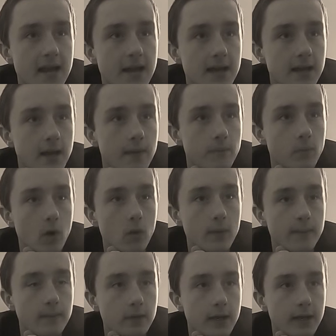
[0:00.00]
And while
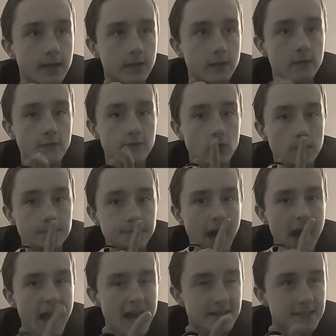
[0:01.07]
we were getting uniforms,
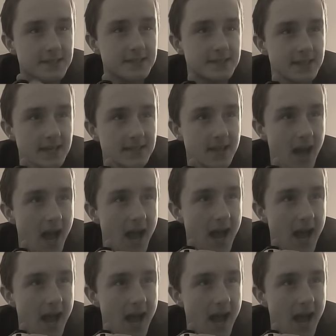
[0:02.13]
I had to sit